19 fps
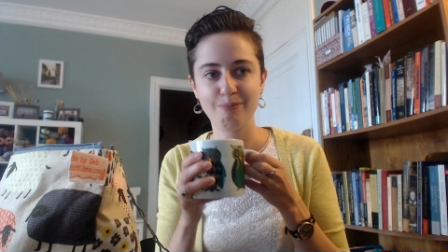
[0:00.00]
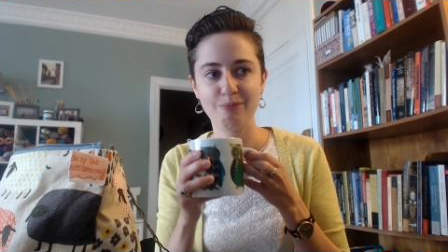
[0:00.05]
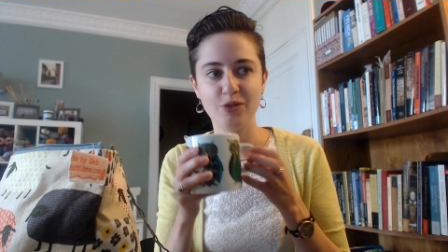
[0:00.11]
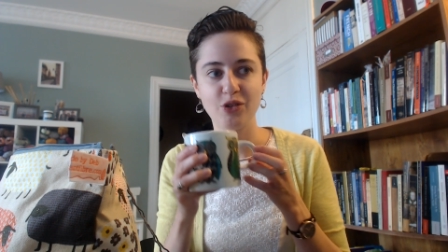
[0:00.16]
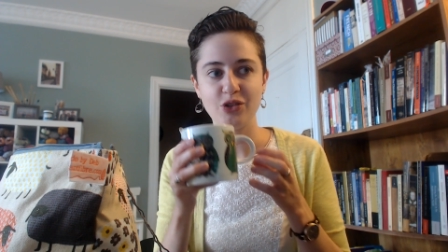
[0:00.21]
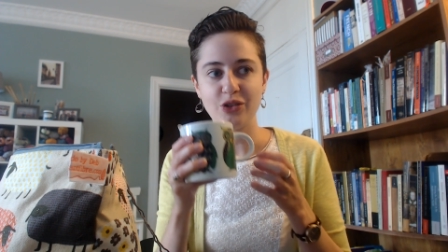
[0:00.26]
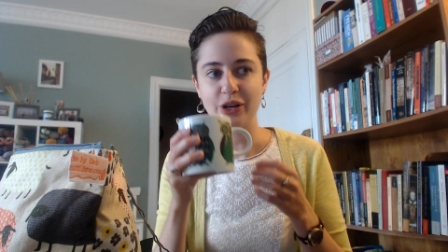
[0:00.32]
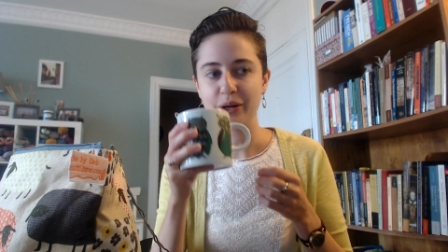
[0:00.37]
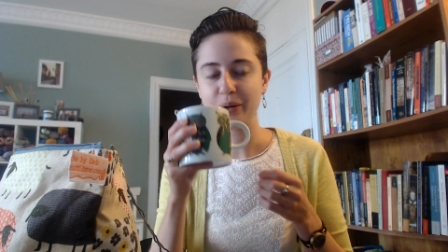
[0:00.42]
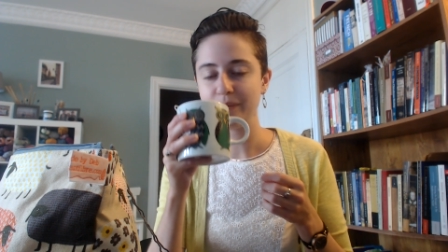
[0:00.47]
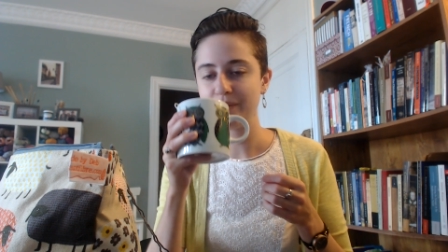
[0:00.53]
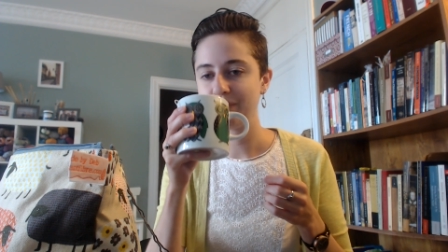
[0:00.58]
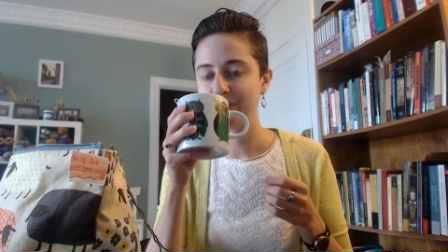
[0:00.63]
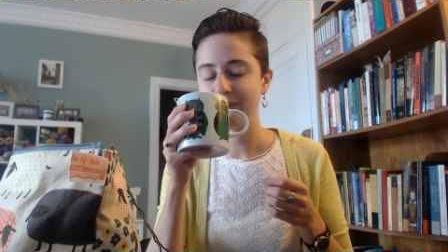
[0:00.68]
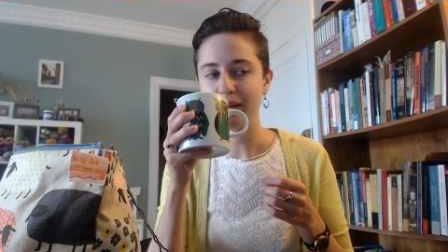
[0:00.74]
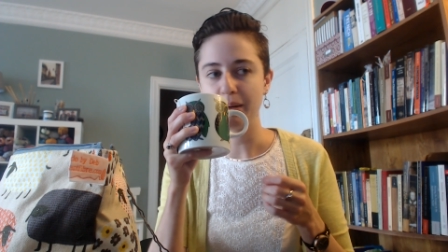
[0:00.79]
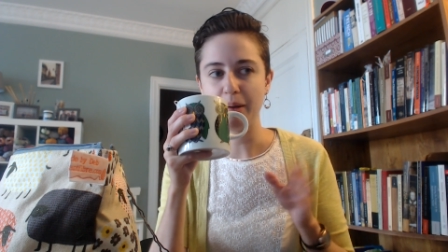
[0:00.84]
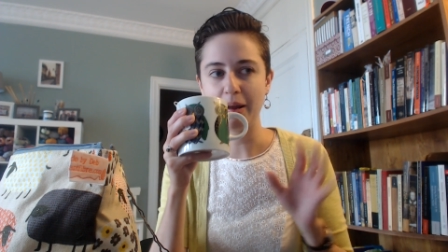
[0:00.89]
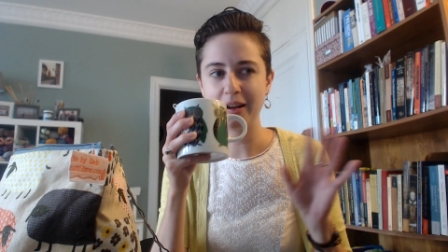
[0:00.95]
So I'm
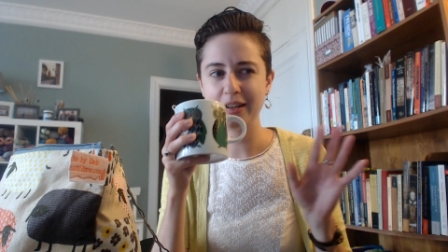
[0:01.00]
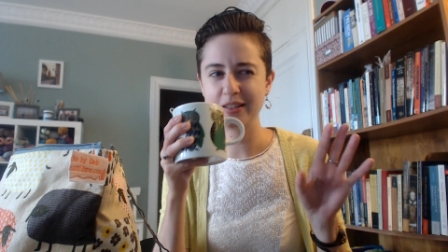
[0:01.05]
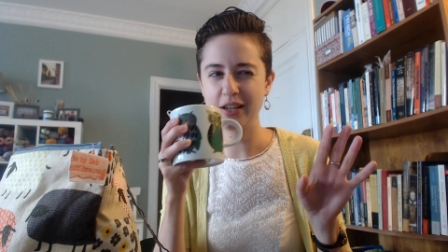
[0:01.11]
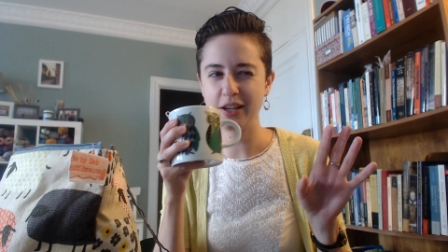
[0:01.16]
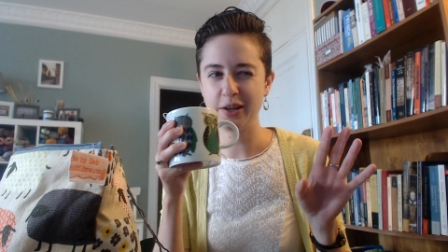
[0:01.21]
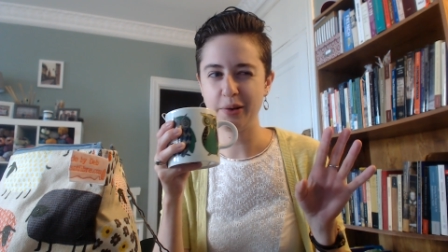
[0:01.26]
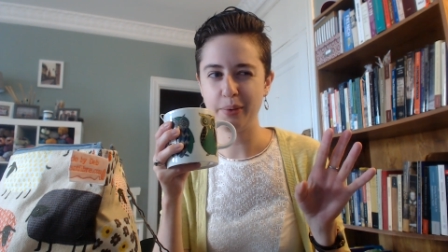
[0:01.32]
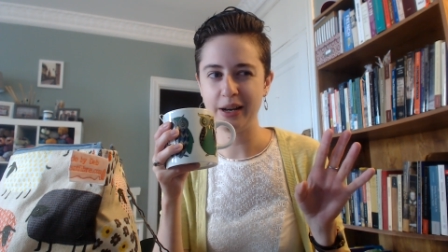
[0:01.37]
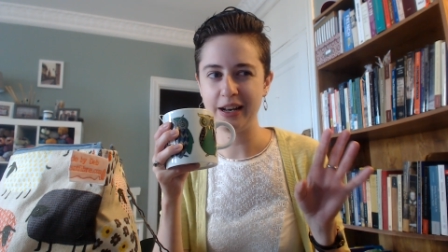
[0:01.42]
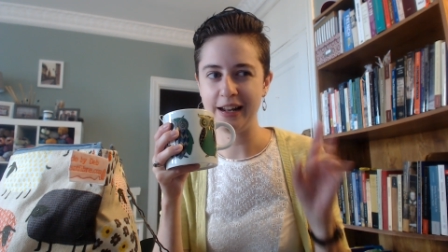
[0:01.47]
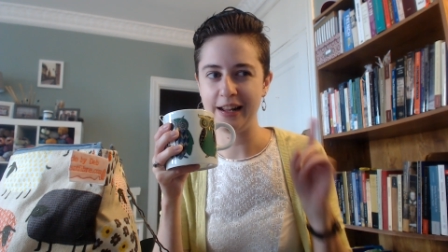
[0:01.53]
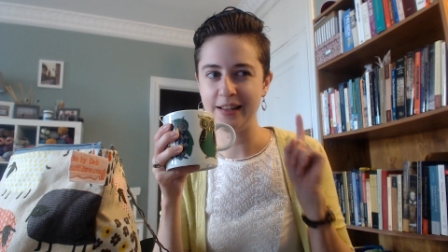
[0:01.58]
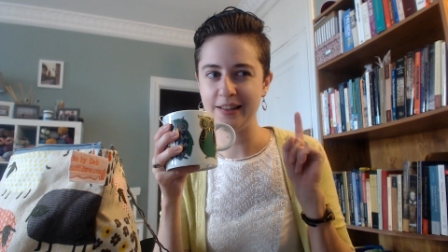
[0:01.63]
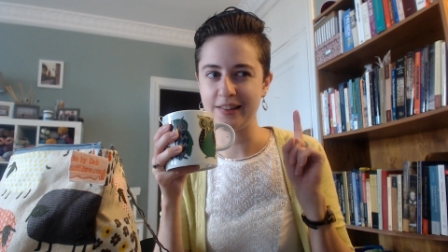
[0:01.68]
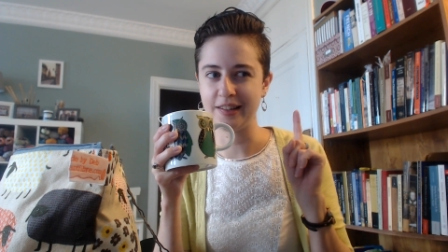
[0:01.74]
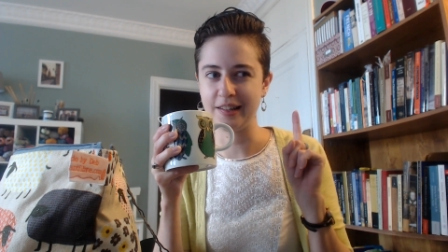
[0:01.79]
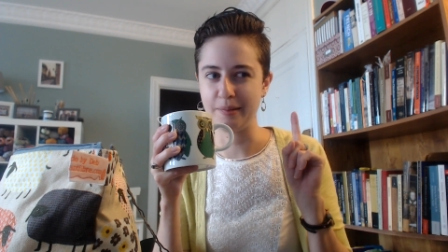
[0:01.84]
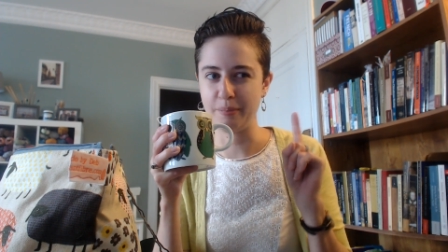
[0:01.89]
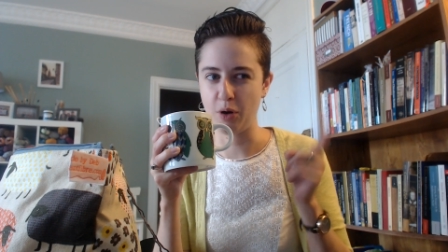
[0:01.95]
not going to tell you what it is
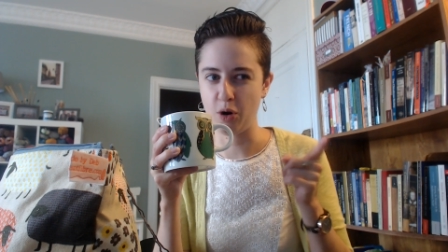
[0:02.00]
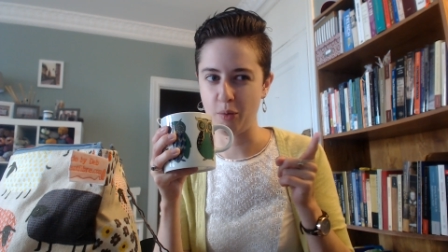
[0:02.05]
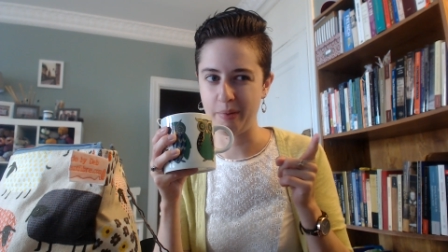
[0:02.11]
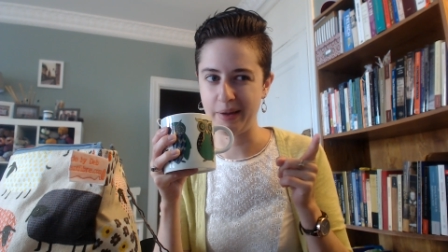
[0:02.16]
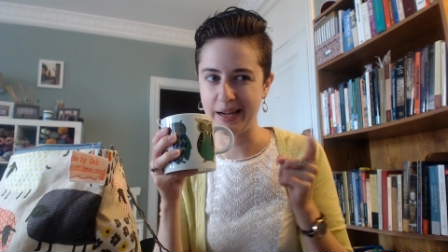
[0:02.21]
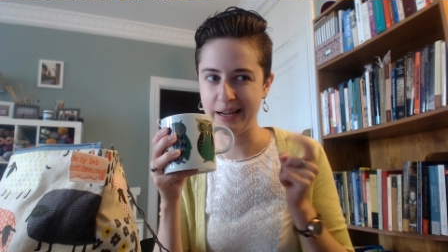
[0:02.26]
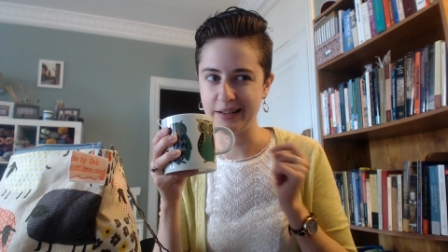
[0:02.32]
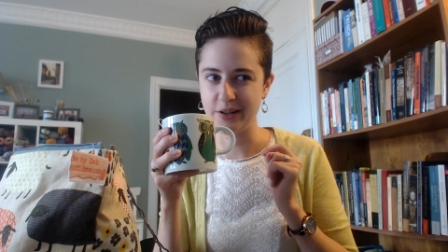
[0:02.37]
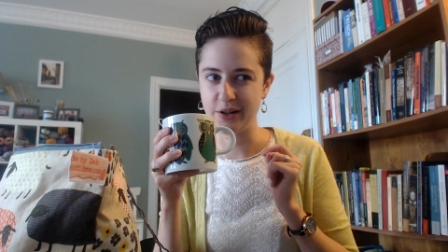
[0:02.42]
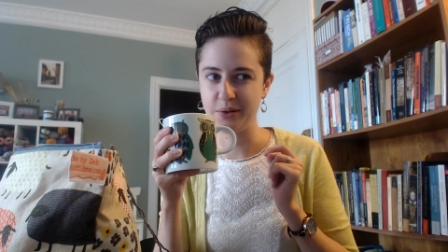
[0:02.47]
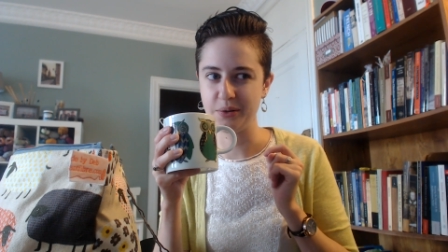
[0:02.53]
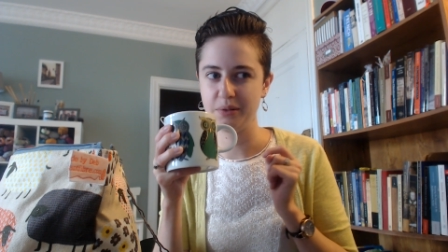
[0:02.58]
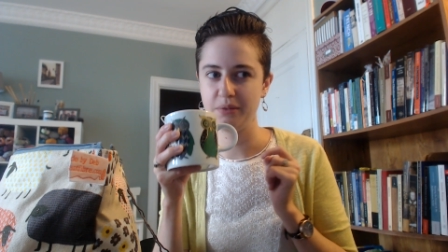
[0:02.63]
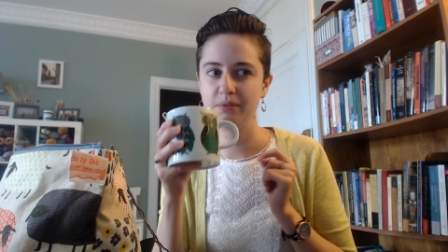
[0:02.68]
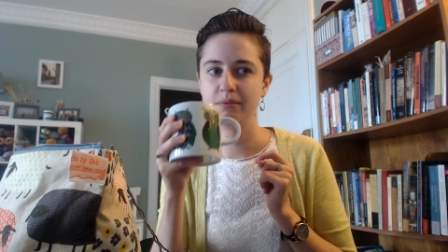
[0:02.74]
because I'm hoping I don't